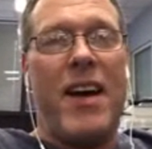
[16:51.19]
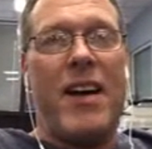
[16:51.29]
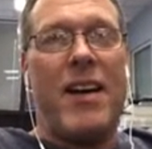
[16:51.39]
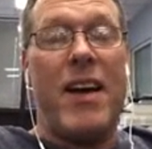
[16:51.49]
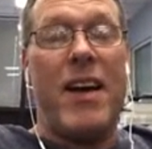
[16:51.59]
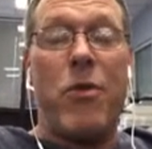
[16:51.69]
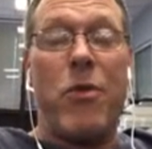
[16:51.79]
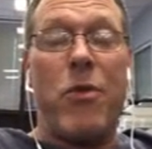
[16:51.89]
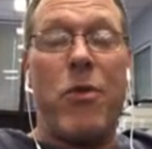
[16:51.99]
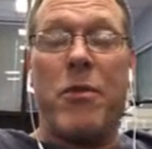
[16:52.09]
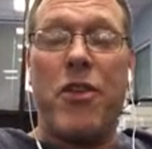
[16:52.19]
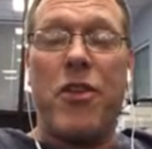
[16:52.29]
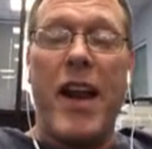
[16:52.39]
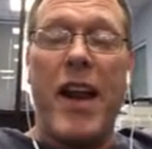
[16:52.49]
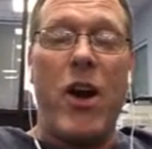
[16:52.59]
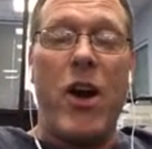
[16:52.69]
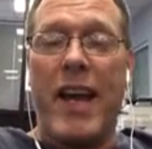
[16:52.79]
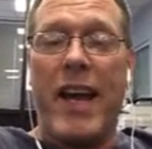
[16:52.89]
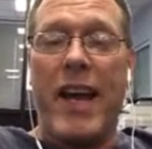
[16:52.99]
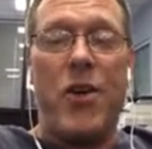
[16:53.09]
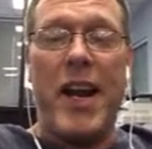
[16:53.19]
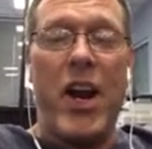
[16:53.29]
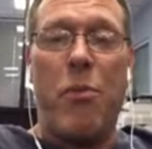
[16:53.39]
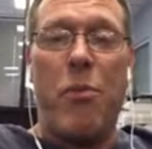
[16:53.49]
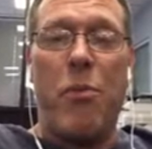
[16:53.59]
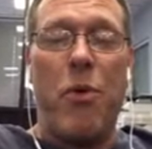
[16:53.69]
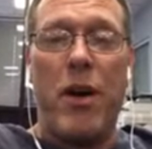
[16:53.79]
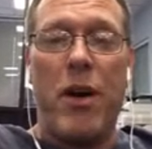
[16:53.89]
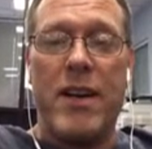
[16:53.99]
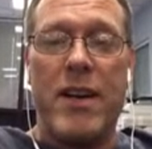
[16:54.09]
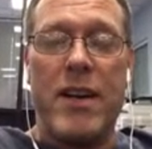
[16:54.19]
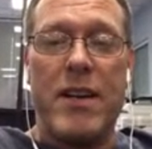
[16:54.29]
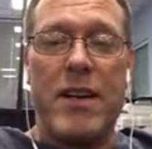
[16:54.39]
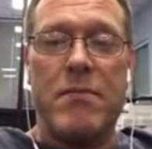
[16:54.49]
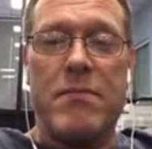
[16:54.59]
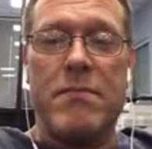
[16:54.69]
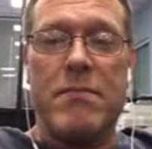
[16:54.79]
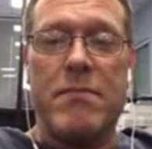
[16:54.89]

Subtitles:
And I'd rather be sitting on an airplane or in an airport